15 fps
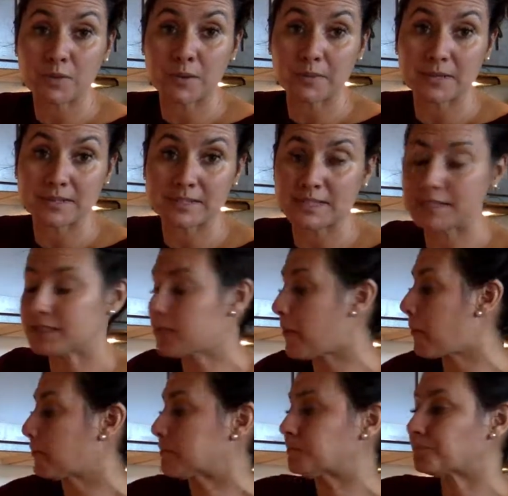pumpkin seeds.
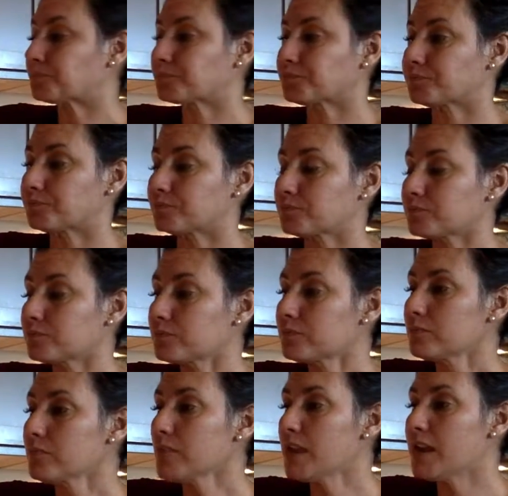
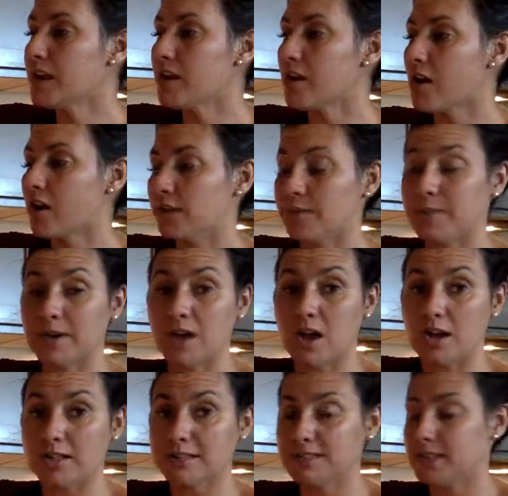Here are the
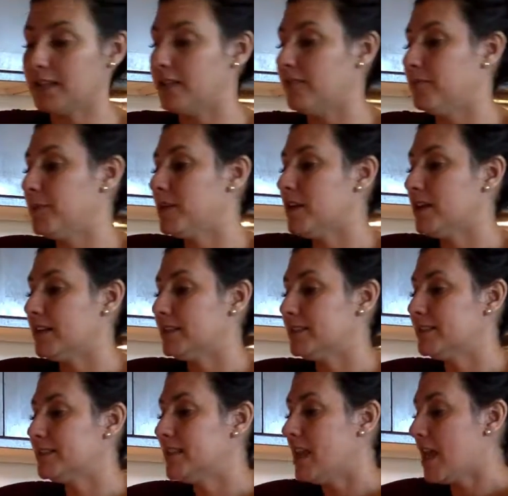pecans. I love
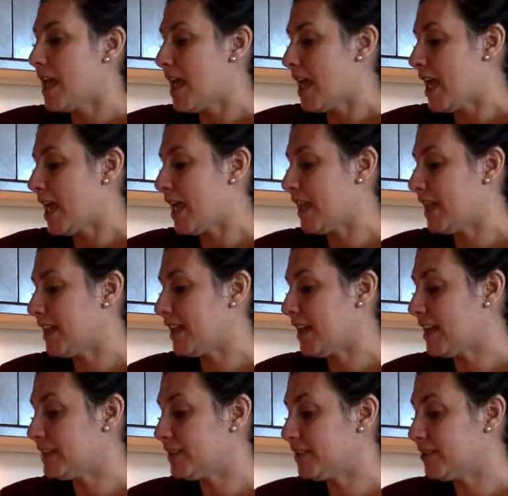pecans. And
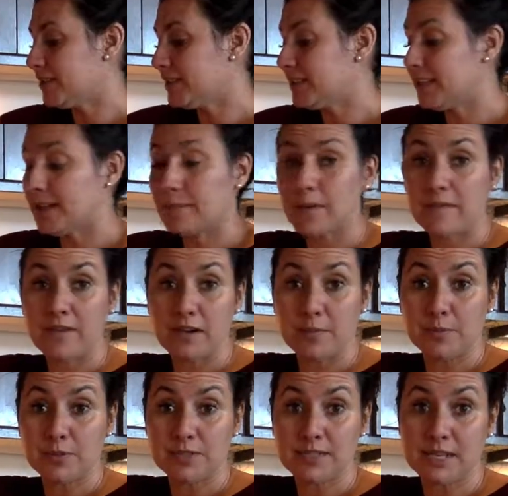as you can see, I'm a very
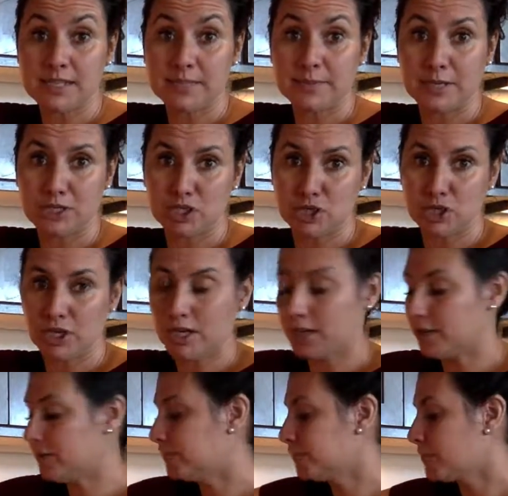precise measurer
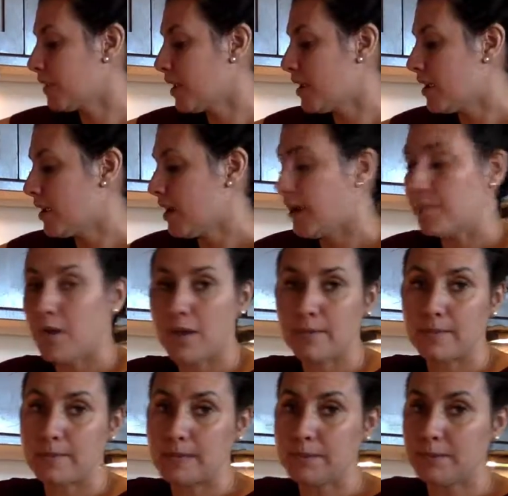here.
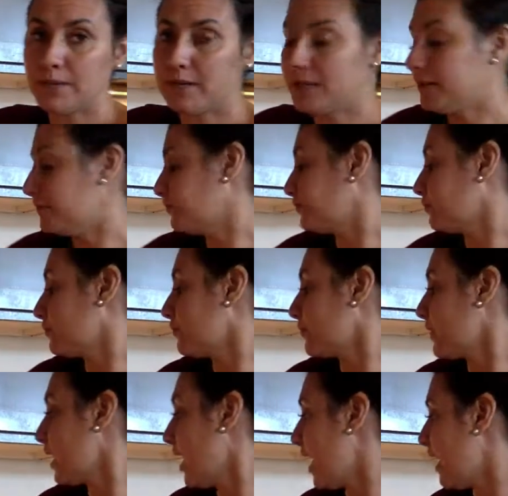Probably put in
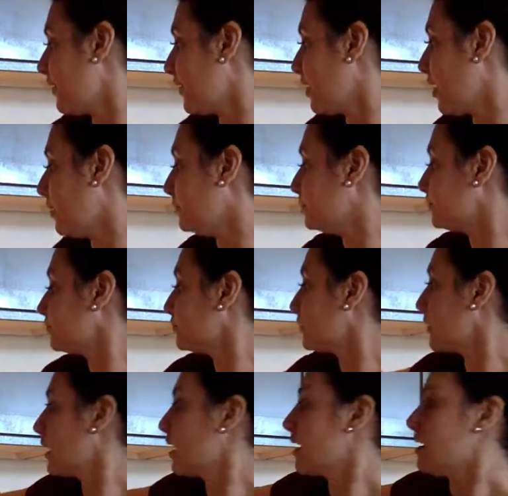a half a
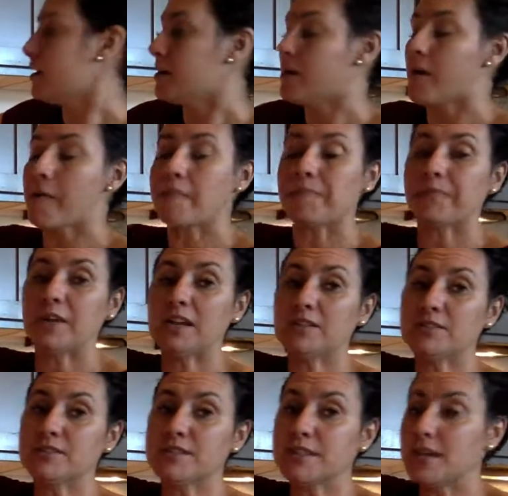cup.
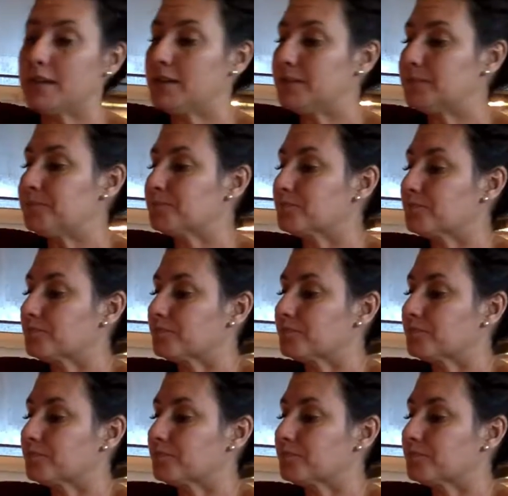Here's some